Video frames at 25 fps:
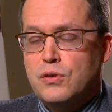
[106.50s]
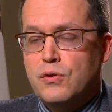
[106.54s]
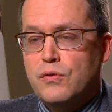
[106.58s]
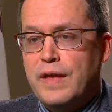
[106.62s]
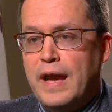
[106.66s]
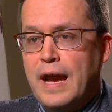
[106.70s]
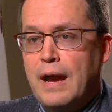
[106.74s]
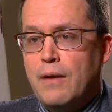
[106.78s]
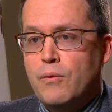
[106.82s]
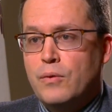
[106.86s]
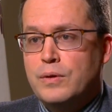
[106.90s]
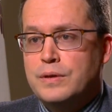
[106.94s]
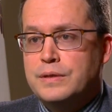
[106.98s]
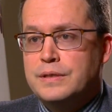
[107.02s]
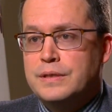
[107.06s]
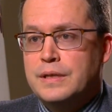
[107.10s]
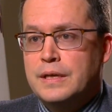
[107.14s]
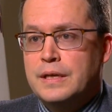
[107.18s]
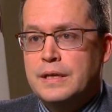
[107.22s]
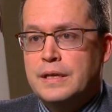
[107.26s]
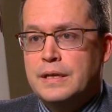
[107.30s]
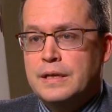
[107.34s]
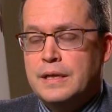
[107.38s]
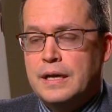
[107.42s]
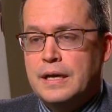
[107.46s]
and so that would
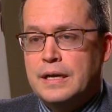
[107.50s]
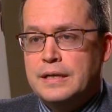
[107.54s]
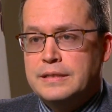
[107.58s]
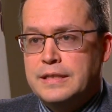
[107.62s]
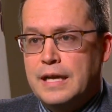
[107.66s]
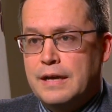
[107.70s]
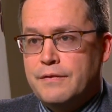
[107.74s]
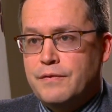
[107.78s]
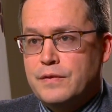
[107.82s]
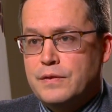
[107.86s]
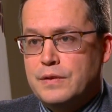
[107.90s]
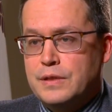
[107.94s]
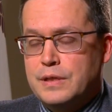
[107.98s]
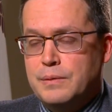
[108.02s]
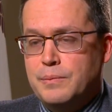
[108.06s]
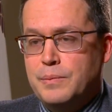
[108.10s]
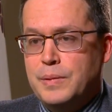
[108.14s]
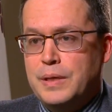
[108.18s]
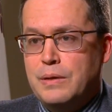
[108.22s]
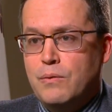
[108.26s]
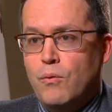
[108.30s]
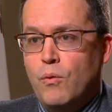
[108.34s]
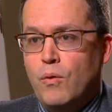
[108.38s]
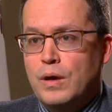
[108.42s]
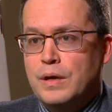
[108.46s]
uh, definitely
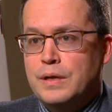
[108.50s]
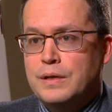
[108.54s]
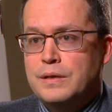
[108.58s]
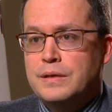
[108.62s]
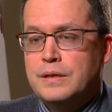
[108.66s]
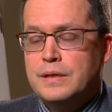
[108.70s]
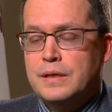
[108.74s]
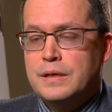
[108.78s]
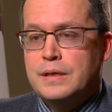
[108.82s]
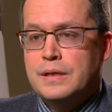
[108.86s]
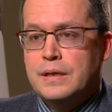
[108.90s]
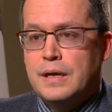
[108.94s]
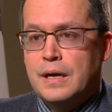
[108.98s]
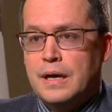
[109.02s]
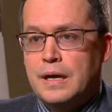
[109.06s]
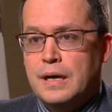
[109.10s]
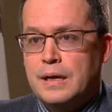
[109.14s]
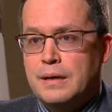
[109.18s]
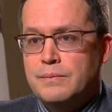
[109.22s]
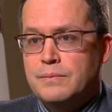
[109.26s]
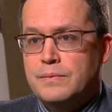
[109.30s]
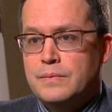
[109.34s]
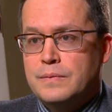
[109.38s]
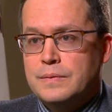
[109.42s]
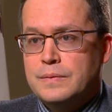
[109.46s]
be one
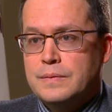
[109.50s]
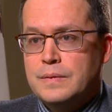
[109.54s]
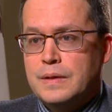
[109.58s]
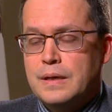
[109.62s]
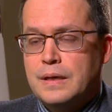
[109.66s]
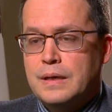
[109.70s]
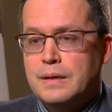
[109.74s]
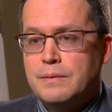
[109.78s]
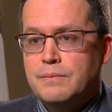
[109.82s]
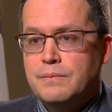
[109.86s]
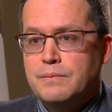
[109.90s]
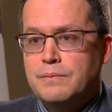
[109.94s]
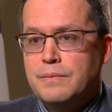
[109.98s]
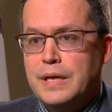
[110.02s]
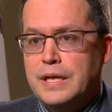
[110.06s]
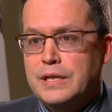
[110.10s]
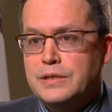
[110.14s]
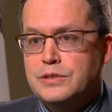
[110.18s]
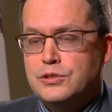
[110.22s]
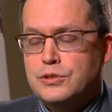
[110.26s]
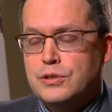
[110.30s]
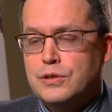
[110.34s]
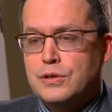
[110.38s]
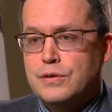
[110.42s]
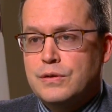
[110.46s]
um, um,
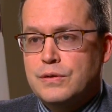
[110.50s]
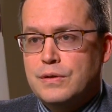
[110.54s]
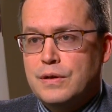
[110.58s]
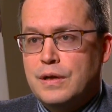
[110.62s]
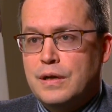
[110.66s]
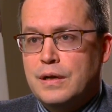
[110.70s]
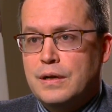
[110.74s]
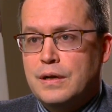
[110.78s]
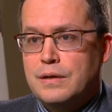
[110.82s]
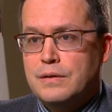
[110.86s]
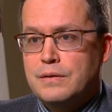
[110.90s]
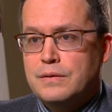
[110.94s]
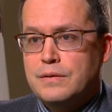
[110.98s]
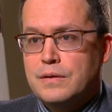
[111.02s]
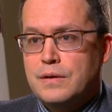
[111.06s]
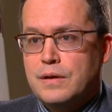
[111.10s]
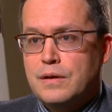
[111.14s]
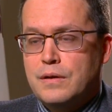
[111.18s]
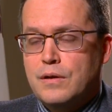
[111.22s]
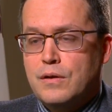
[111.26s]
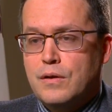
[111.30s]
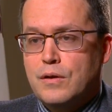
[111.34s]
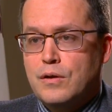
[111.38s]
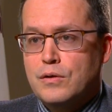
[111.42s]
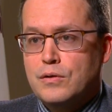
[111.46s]
major uh,
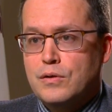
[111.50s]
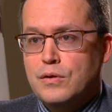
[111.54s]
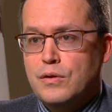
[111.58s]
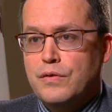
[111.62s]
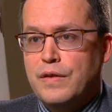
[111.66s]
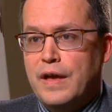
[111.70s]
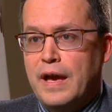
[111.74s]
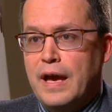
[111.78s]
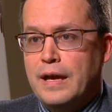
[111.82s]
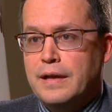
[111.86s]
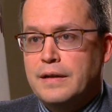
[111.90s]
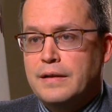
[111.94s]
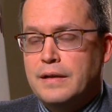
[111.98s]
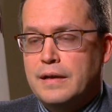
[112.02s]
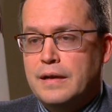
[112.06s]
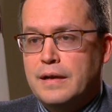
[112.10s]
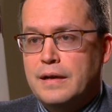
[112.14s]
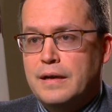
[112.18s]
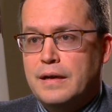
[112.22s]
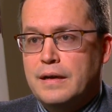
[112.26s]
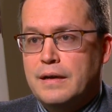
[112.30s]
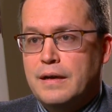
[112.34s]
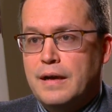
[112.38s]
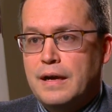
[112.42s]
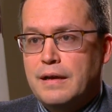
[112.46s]
uh, hurdle that
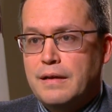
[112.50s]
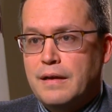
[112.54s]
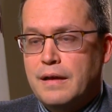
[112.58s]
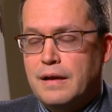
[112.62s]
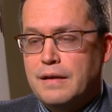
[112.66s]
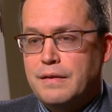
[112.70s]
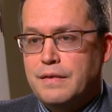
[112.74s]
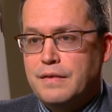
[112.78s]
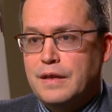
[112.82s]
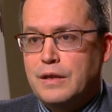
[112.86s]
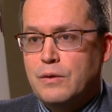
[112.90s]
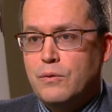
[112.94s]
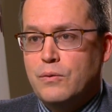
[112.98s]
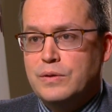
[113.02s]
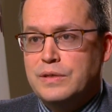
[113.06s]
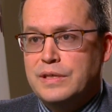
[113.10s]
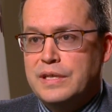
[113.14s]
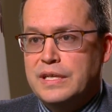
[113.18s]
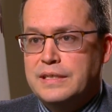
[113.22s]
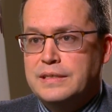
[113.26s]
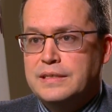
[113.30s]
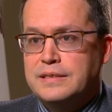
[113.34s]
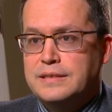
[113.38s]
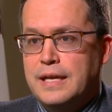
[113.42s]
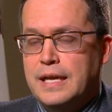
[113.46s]
uh, I, I, think would
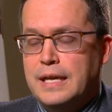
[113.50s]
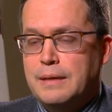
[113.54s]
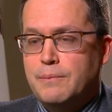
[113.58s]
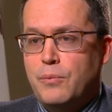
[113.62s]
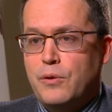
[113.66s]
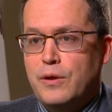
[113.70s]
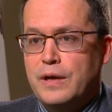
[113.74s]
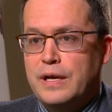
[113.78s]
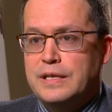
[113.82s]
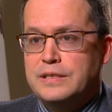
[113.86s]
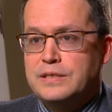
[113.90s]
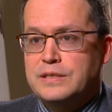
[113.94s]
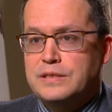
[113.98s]
need to take